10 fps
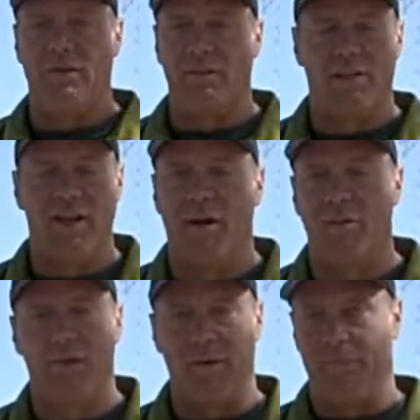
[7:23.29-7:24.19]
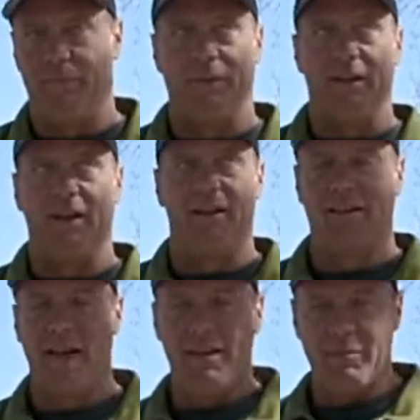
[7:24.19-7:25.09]
in the sidearm for
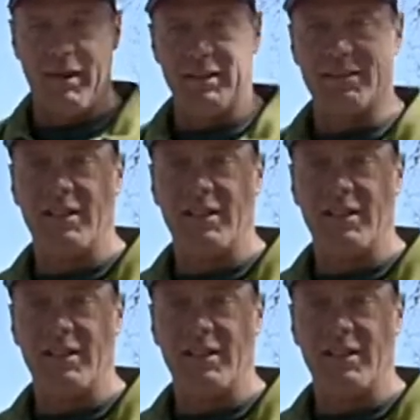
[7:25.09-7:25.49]
90 minutes,